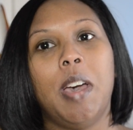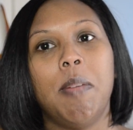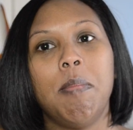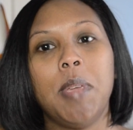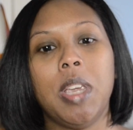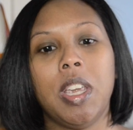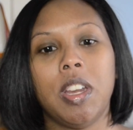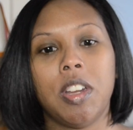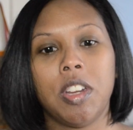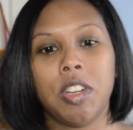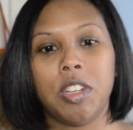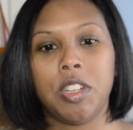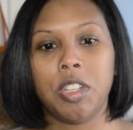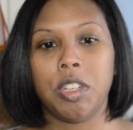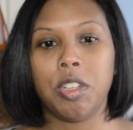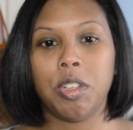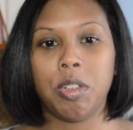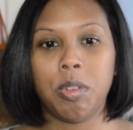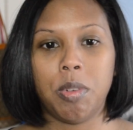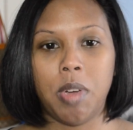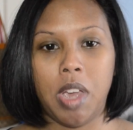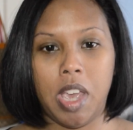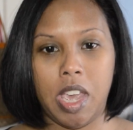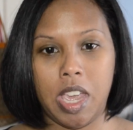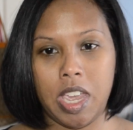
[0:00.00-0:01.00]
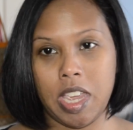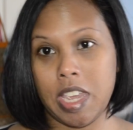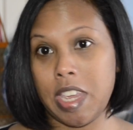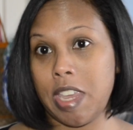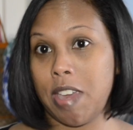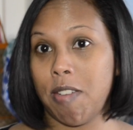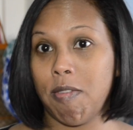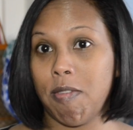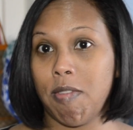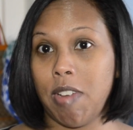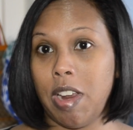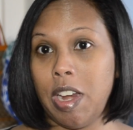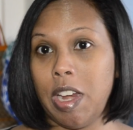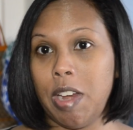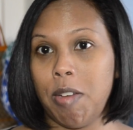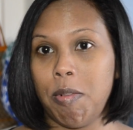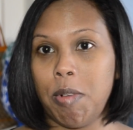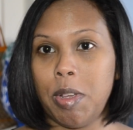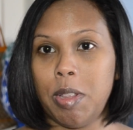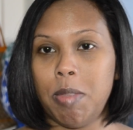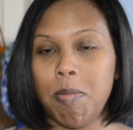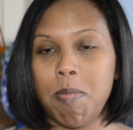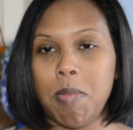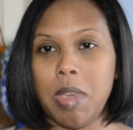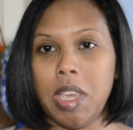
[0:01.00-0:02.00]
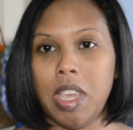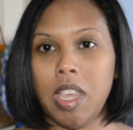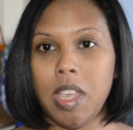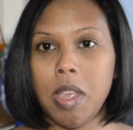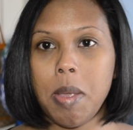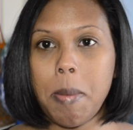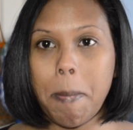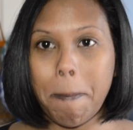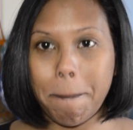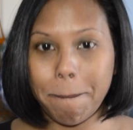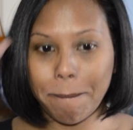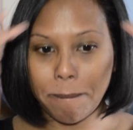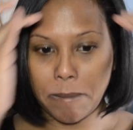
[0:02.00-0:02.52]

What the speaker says: I'm here to do a get ready with me,